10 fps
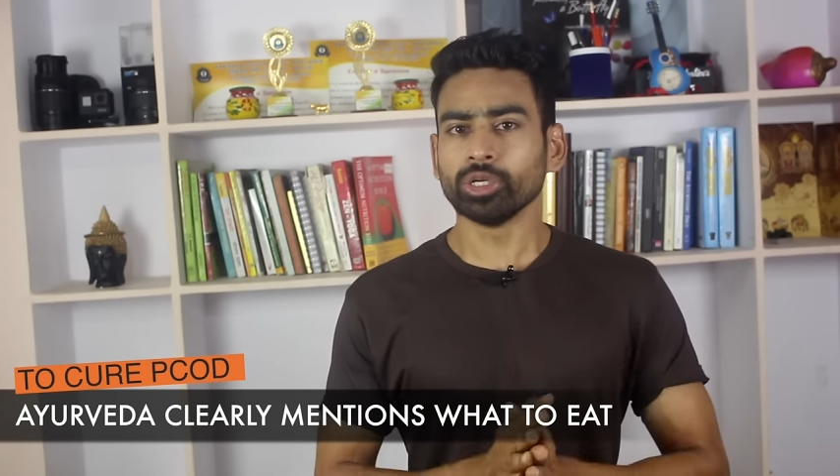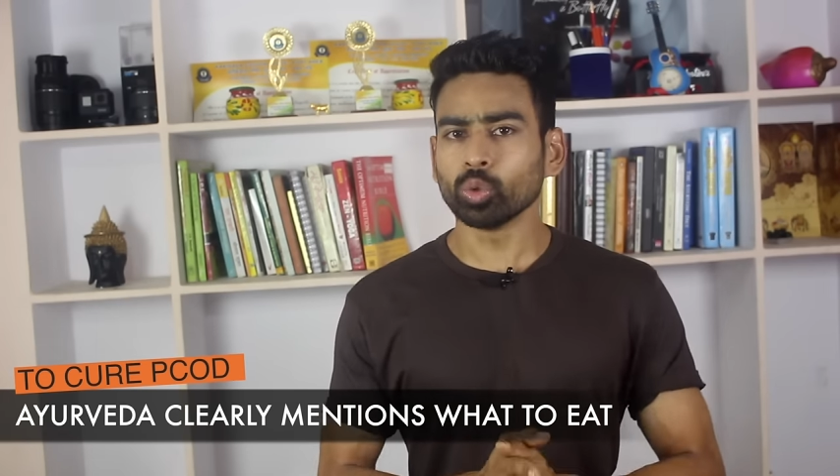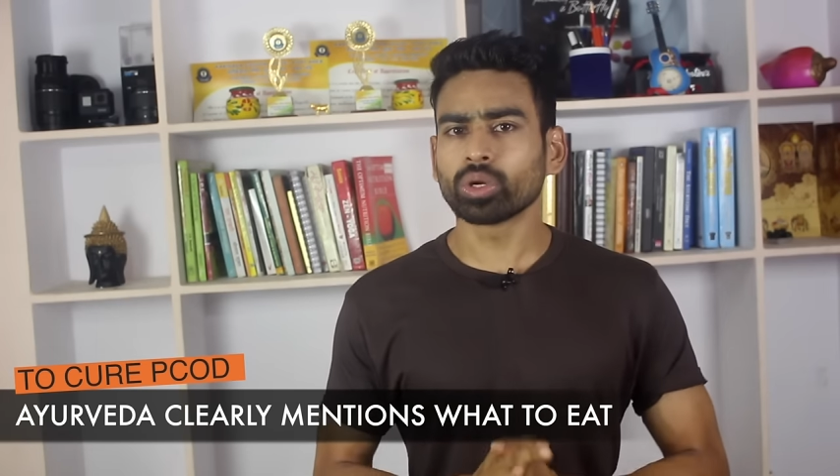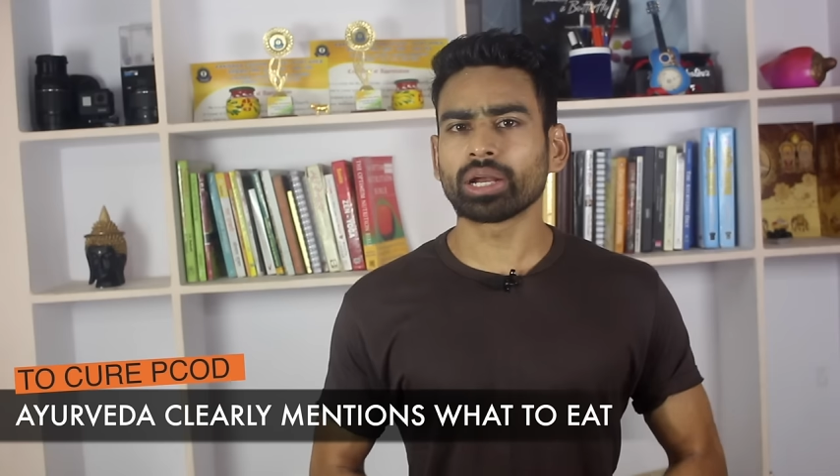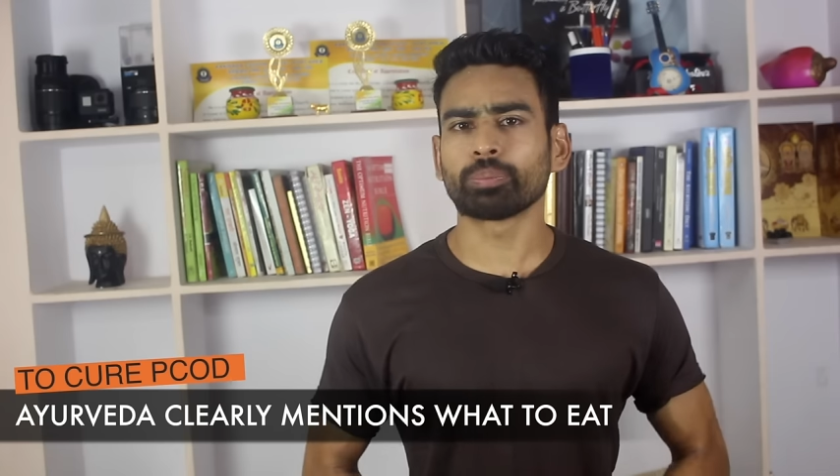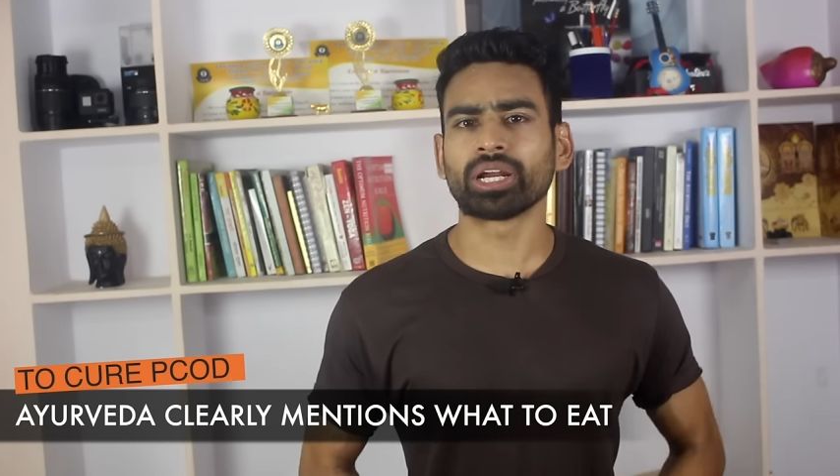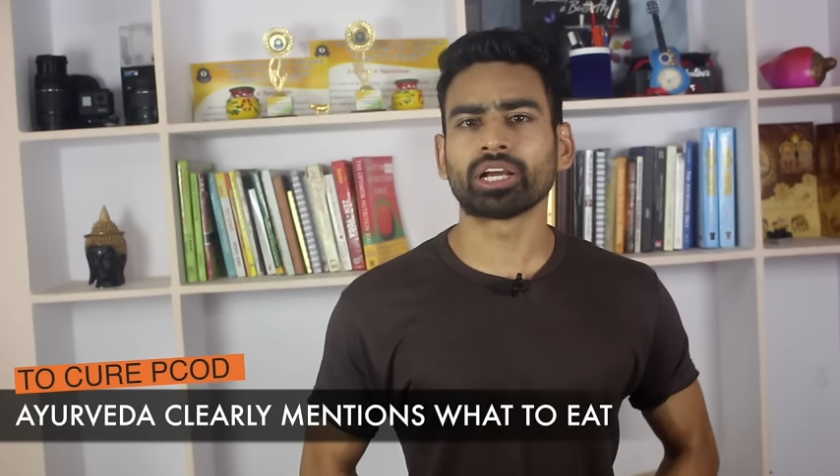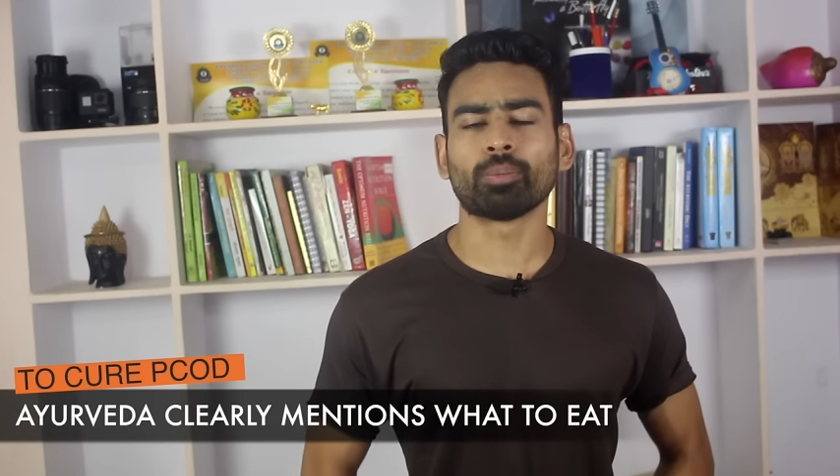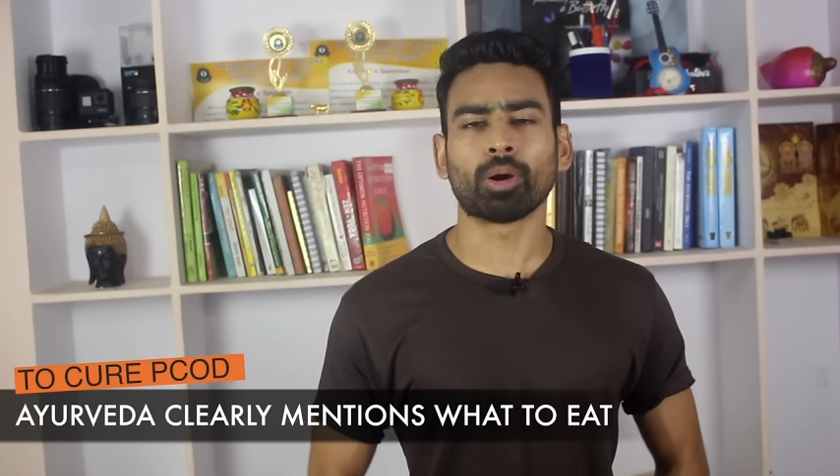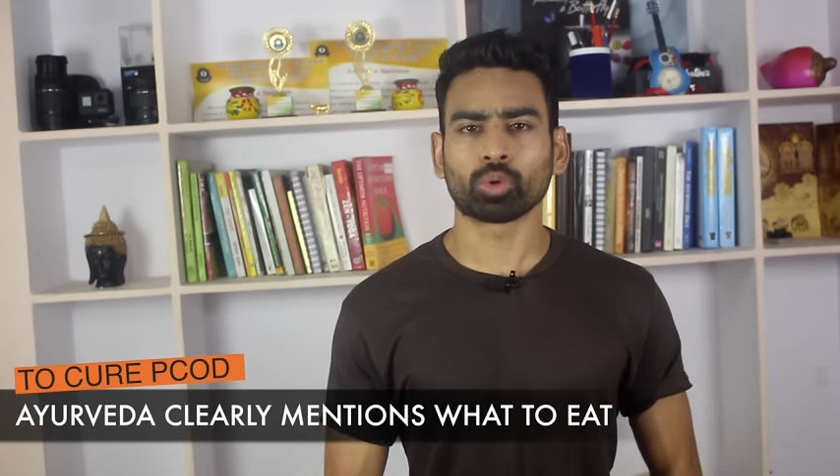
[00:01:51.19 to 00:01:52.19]
you can
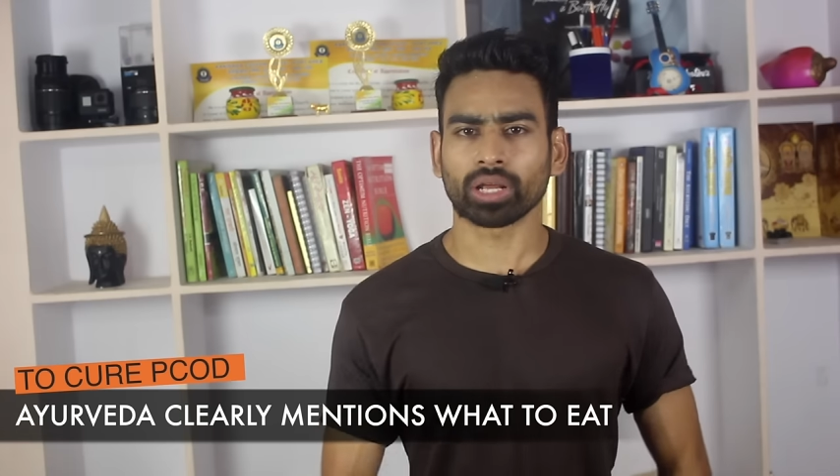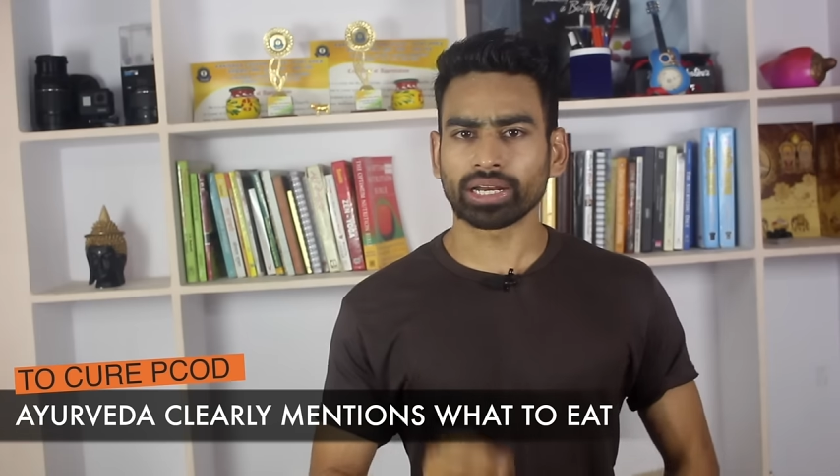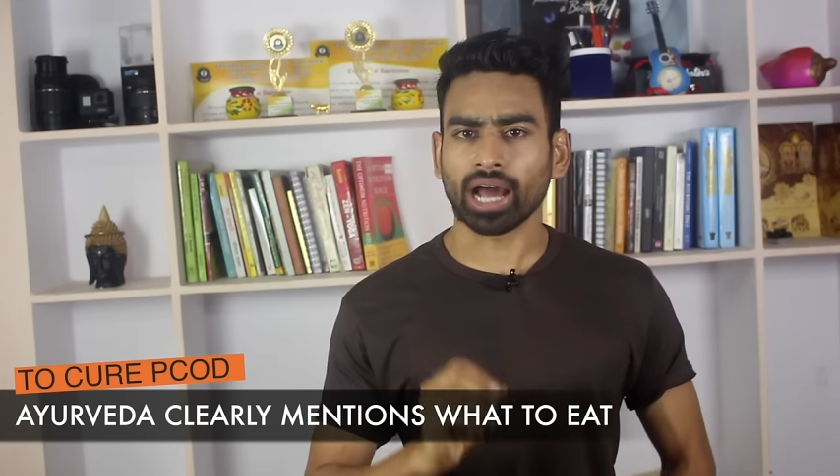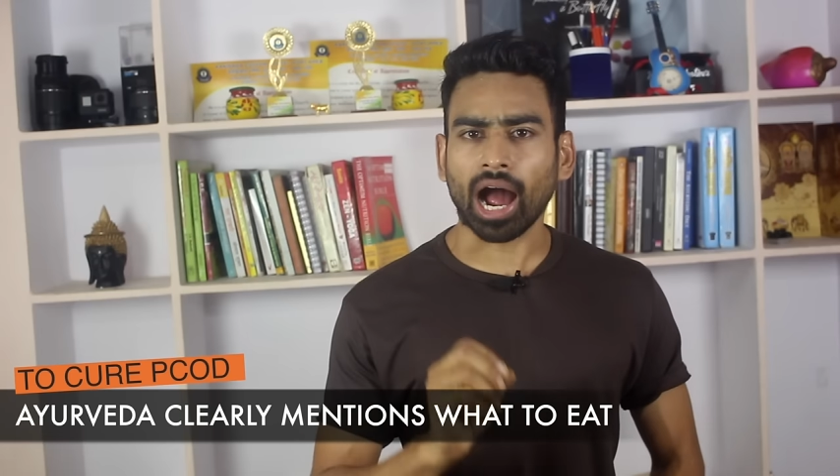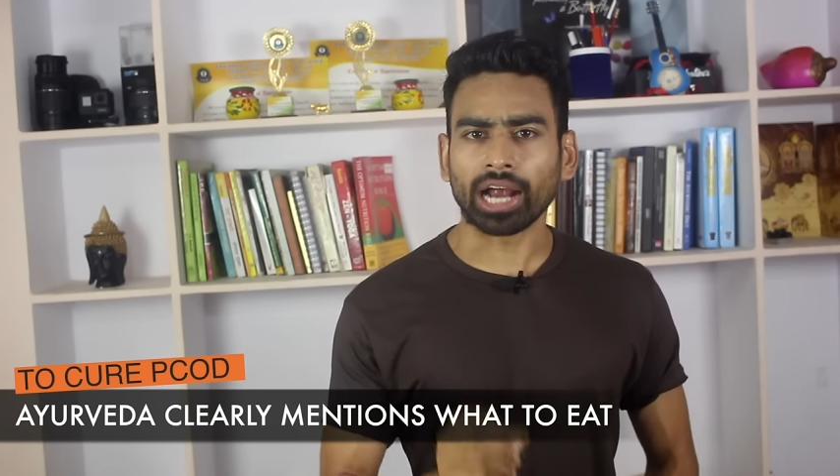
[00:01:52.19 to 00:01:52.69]
bring about an